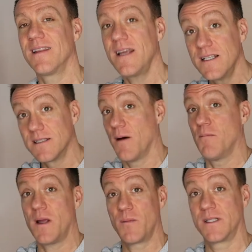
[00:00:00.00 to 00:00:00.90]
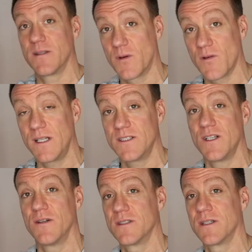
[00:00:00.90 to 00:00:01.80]
These are maybe some green
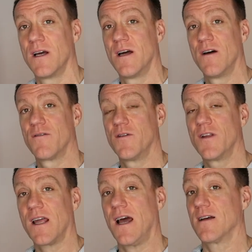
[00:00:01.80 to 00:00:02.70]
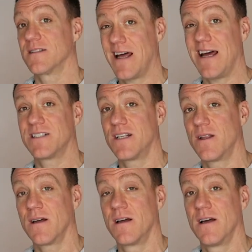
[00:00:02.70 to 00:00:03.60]
shoots through the chaos that actually
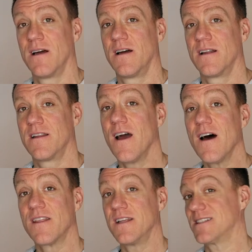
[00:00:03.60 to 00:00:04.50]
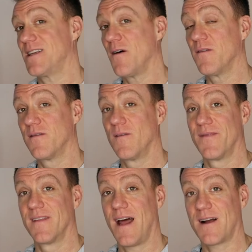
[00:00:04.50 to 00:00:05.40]
the earth itself,
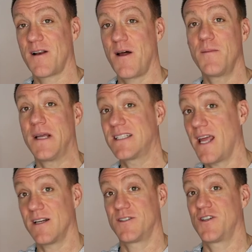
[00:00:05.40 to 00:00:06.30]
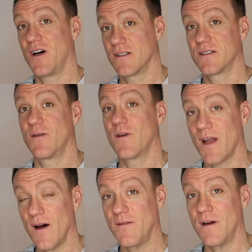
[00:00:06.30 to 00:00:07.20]
our climate, is getting a chance to
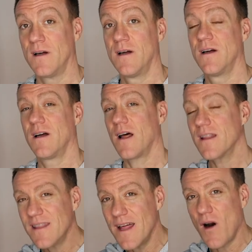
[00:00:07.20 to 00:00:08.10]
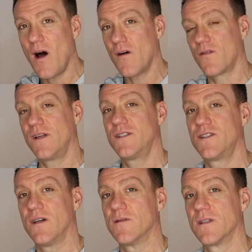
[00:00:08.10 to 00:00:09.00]
recover. Like, there are green
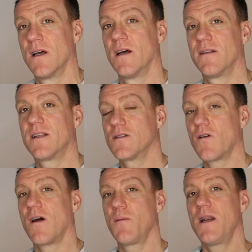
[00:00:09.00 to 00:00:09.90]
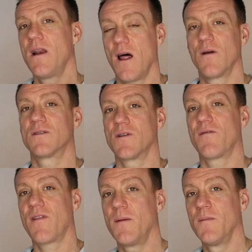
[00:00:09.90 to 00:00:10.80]
shoots. There's not going to be loads
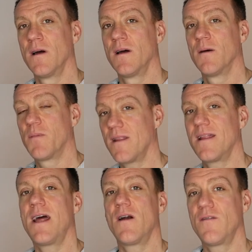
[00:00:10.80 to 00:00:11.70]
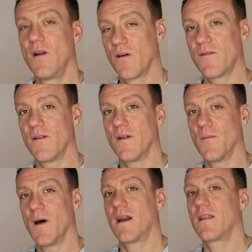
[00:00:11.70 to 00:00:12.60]
of them, but they're there if you look for
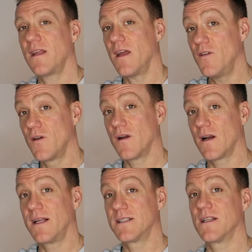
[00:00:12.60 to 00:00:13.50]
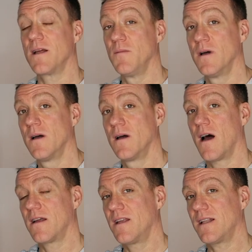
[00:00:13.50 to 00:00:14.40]
them. And I think if you can cling to them,
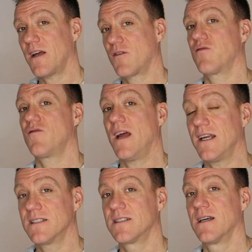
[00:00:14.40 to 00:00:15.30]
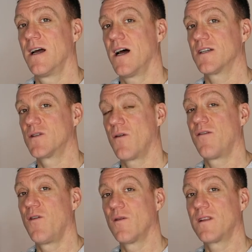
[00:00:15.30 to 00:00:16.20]
I think that creates a sort of
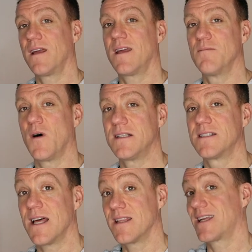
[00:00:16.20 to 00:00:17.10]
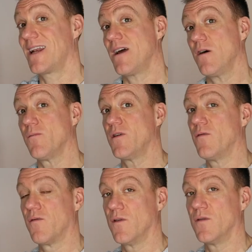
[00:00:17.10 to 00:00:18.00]
forward-thinking mindset that's going to help
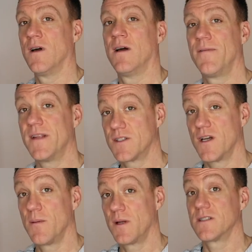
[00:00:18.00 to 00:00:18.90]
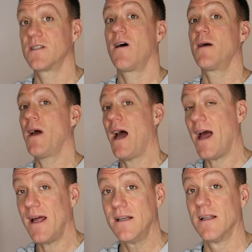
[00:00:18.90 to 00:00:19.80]
you through this turbulent time
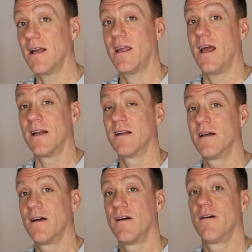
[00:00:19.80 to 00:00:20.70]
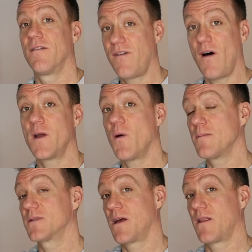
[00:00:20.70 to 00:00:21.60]
and, again, fire you
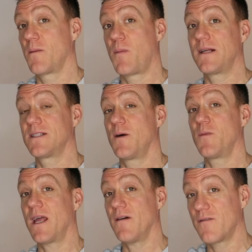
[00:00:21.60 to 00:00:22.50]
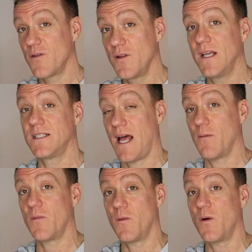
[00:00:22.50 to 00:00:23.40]
up so that by the time we get through this,
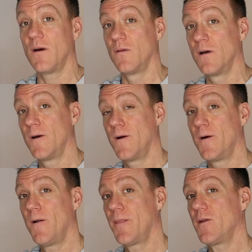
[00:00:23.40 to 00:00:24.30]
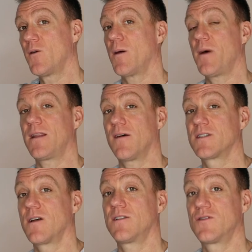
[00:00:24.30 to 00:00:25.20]
and we will, you come out the other
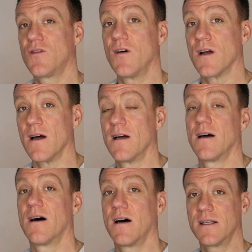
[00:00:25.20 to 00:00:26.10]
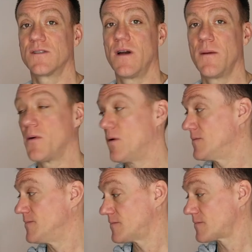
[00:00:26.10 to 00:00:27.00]
side stronger. I think it's really
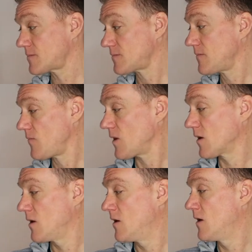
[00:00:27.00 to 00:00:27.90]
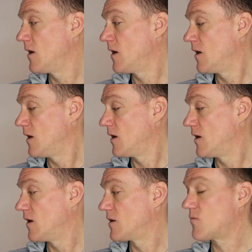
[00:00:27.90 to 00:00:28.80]
important.
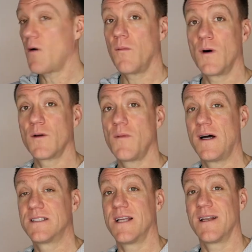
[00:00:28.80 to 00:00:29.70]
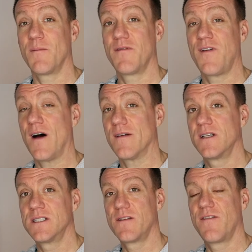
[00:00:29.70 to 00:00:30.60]
The role model mindset, number five.
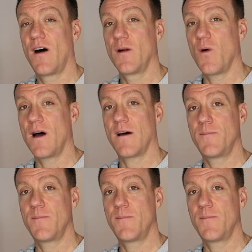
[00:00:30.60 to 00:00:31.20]
This is the final one.